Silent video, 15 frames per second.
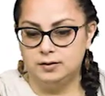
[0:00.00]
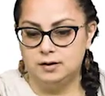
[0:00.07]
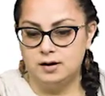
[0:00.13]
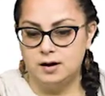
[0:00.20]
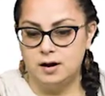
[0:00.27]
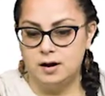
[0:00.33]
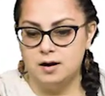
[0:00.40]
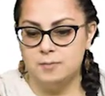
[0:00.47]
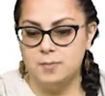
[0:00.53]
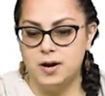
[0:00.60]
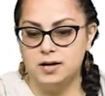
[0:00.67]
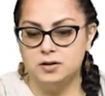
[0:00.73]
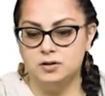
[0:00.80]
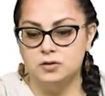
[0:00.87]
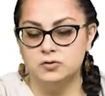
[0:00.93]
by
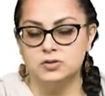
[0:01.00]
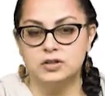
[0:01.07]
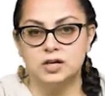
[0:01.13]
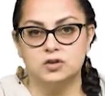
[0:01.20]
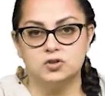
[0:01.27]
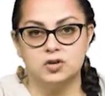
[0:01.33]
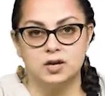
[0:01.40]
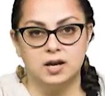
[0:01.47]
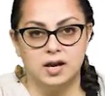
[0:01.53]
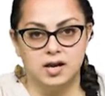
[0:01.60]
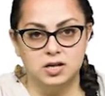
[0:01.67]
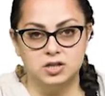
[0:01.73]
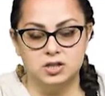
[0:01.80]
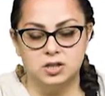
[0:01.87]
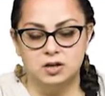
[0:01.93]
using
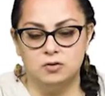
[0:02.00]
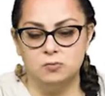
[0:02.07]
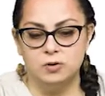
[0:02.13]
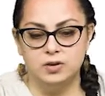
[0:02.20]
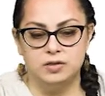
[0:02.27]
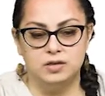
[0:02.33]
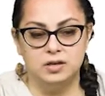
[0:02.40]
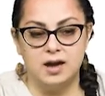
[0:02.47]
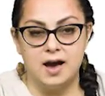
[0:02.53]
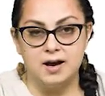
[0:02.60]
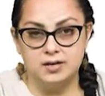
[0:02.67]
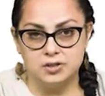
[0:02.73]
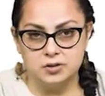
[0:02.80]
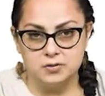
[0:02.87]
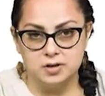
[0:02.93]
truncation with the
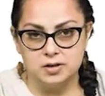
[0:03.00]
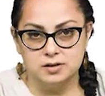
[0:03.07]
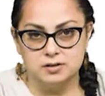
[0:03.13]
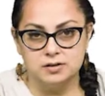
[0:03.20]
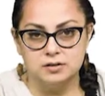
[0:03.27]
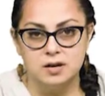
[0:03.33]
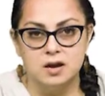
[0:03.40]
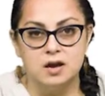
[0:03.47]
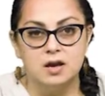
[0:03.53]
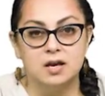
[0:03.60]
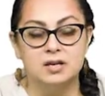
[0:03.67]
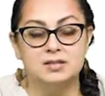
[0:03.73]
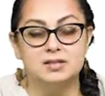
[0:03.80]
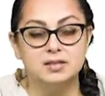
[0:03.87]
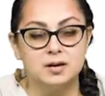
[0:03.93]
asterisks,
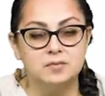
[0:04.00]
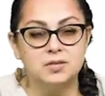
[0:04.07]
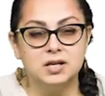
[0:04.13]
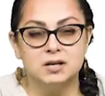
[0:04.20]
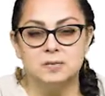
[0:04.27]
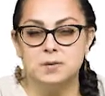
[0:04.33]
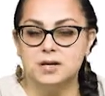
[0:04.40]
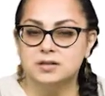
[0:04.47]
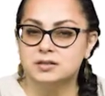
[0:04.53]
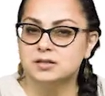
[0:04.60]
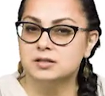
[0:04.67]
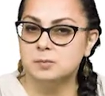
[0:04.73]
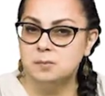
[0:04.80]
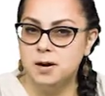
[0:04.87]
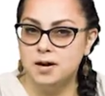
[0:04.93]
in some databases
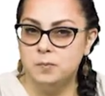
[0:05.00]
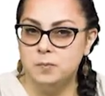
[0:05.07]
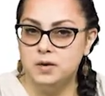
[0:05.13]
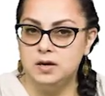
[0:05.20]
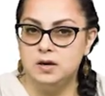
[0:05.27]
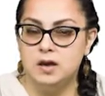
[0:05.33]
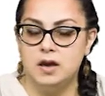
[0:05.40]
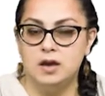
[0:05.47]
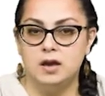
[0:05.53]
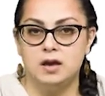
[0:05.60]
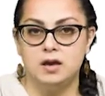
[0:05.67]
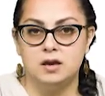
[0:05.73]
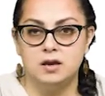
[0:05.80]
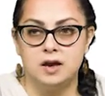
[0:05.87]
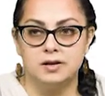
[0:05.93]
it might be
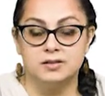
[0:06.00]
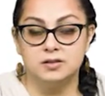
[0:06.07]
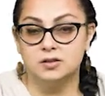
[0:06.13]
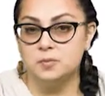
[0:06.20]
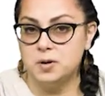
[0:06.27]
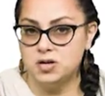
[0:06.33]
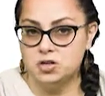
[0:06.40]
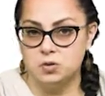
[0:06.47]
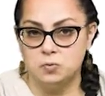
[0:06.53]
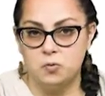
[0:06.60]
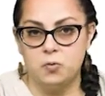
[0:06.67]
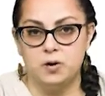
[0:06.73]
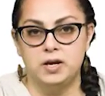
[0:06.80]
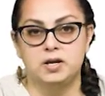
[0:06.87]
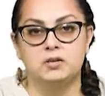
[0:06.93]
an exclamation
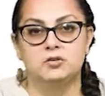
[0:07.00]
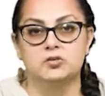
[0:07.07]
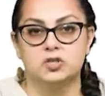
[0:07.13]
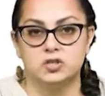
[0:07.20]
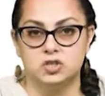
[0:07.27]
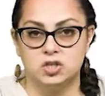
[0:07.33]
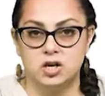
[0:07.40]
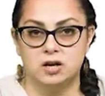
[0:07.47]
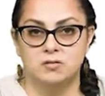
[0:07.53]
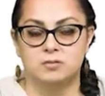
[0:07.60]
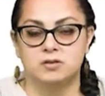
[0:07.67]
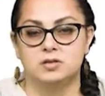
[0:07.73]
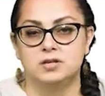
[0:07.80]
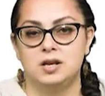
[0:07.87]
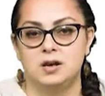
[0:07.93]
point. You should check with
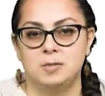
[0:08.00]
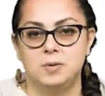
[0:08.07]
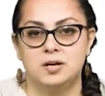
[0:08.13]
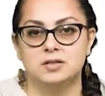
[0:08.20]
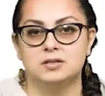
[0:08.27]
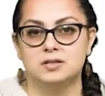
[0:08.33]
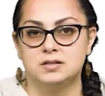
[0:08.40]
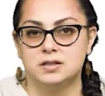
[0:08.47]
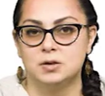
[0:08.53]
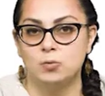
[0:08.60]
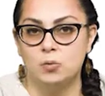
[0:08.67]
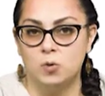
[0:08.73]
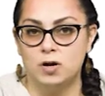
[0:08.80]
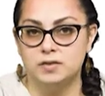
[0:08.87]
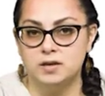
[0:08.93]
the database to see
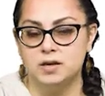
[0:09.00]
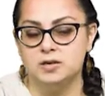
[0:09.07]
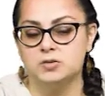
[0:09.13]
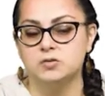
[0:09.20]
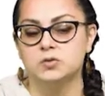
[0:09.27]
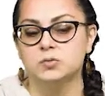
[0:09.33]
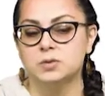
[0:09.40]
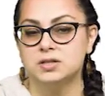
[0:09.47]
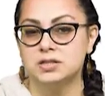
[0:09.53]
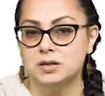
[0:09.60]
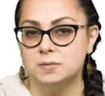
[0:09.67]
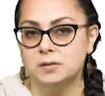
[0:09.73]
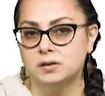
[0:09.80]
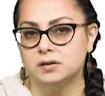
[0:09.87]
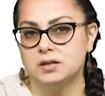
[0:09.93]
what they use, but
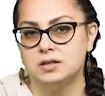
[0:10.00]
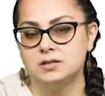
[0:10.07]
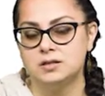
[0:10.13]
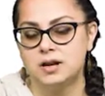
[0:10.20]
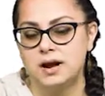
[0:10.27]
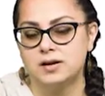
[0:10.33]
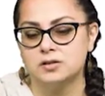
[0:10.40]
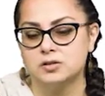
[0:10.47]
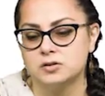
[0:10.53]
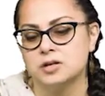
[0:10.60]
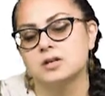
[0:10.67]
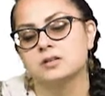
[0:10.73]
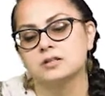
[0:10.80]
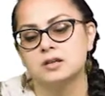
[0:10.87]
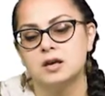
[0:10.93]
typically it's an asterisk.